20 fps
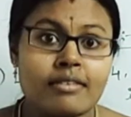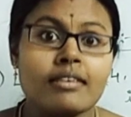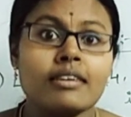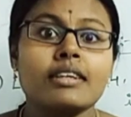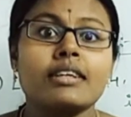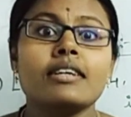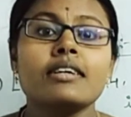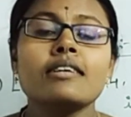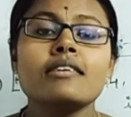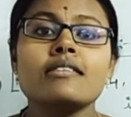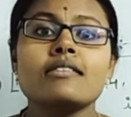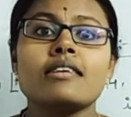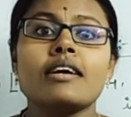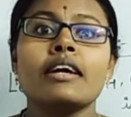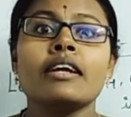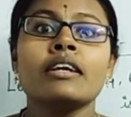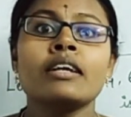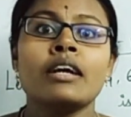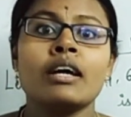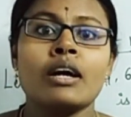it is
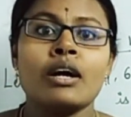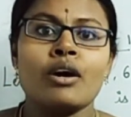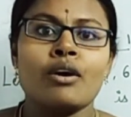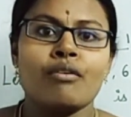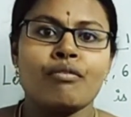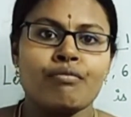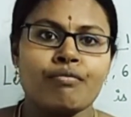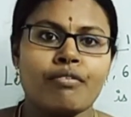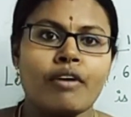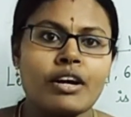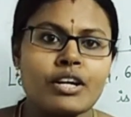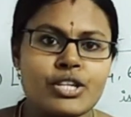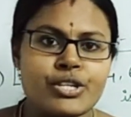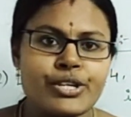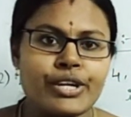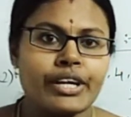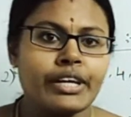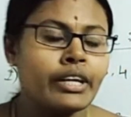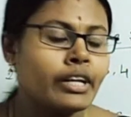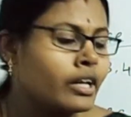a
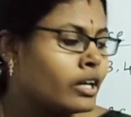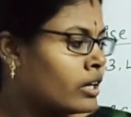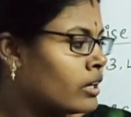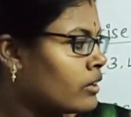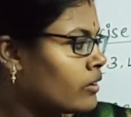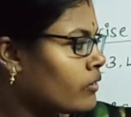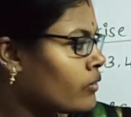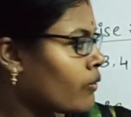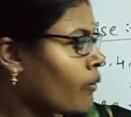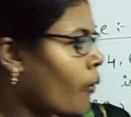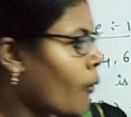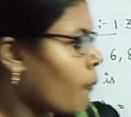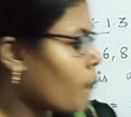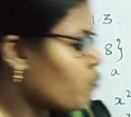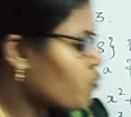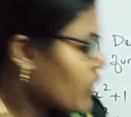function. So